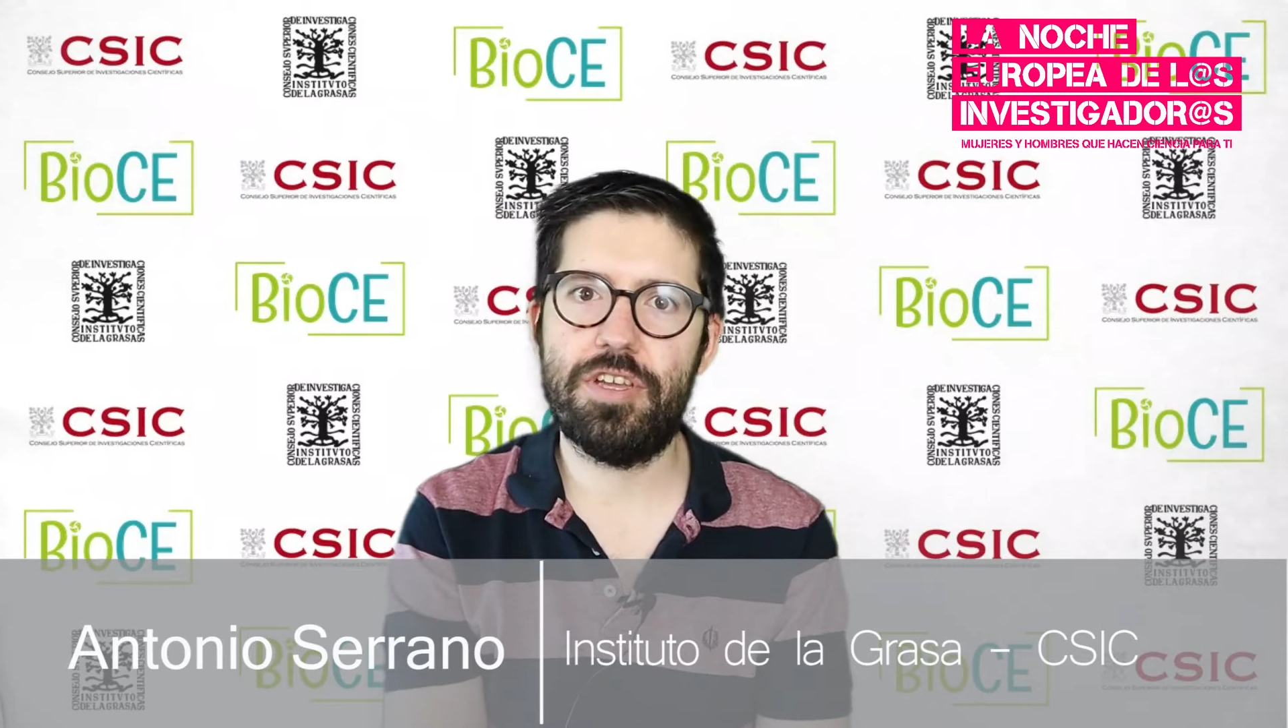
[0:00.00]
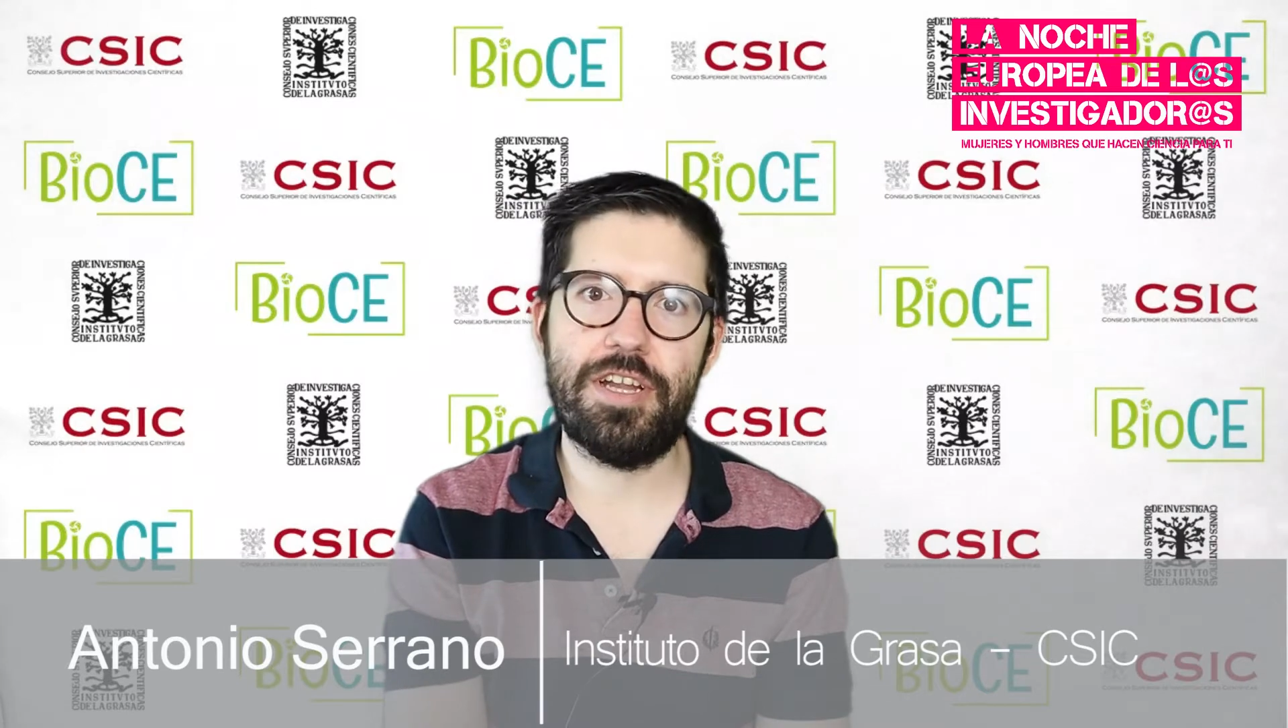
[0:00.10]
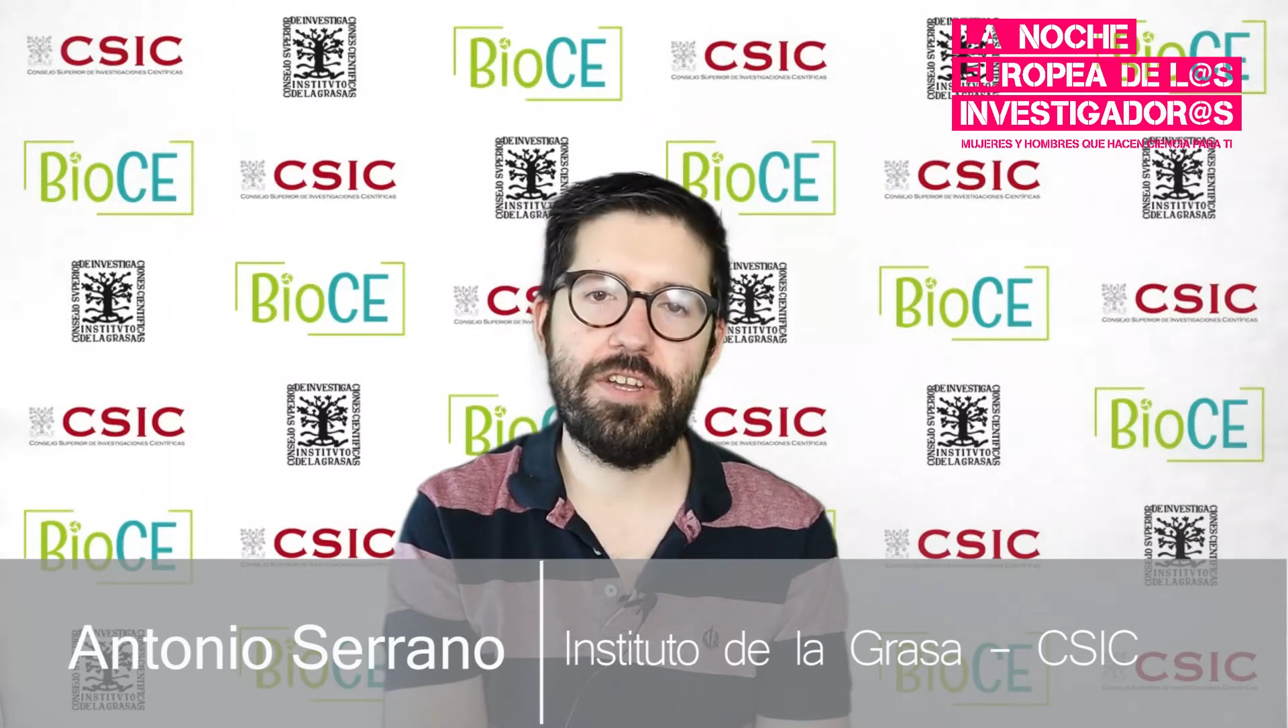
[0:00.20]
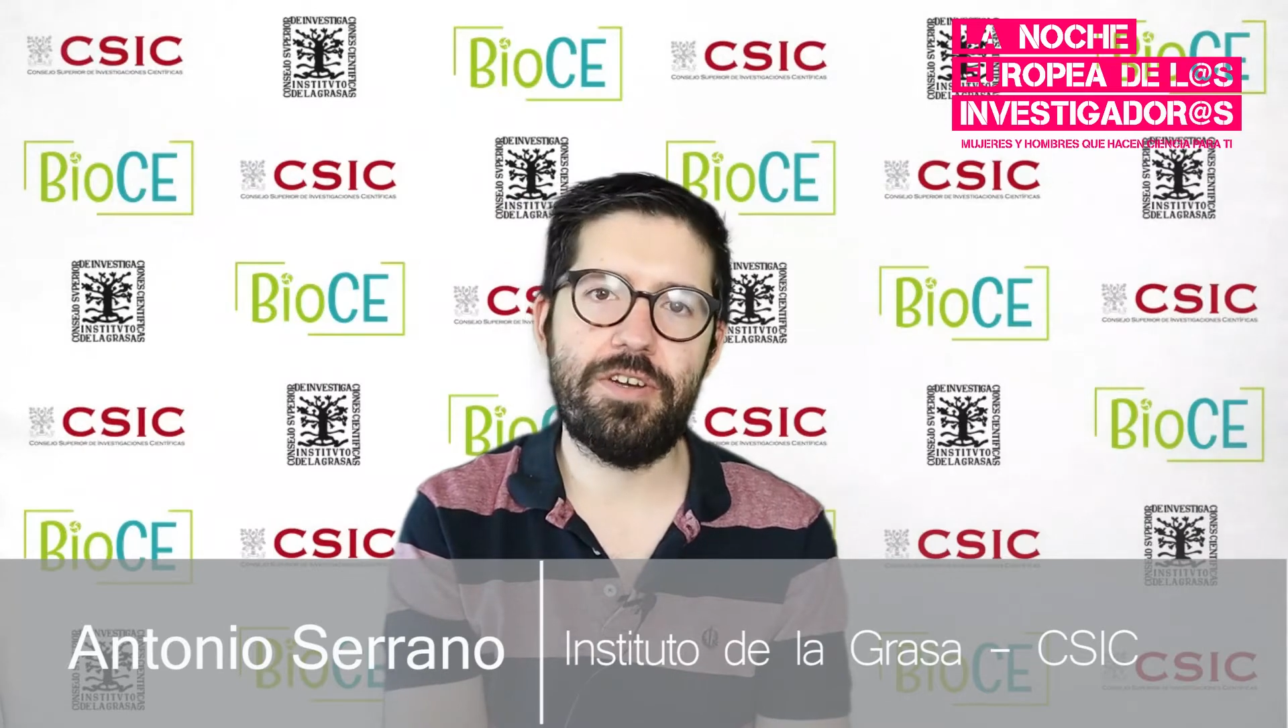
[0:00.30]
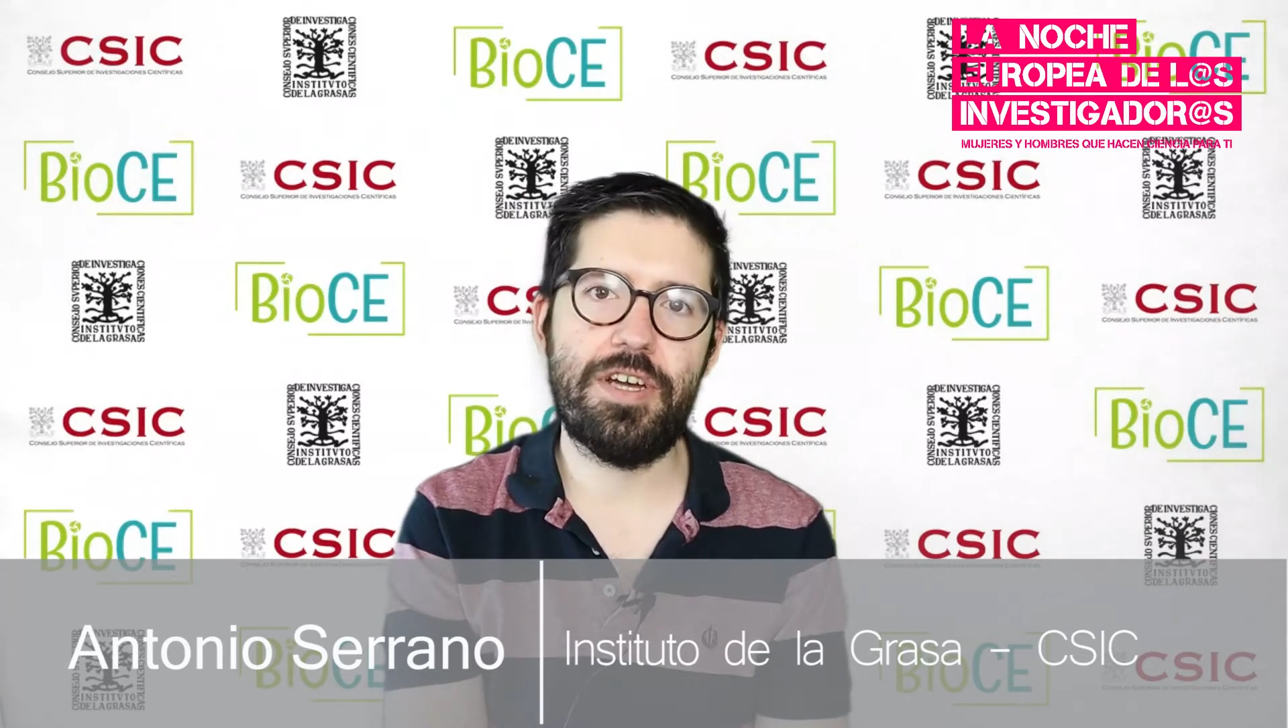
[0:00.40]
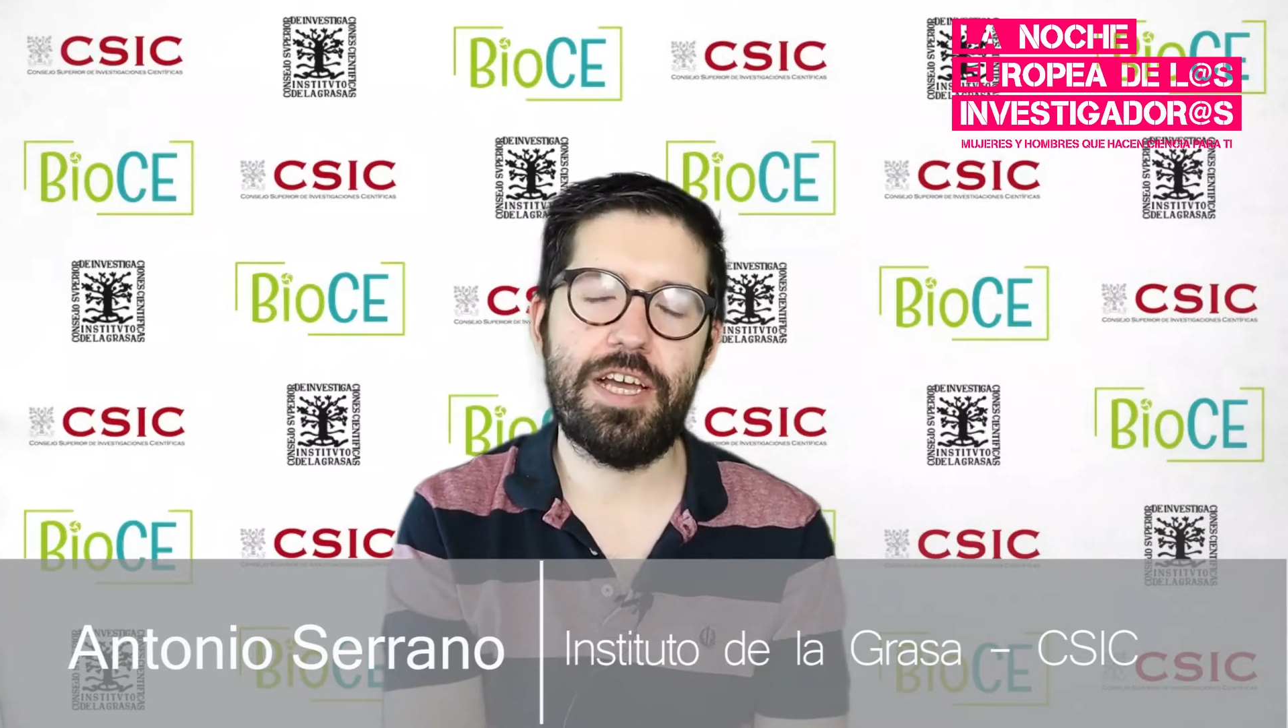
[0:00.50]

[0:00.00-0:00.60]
Serrano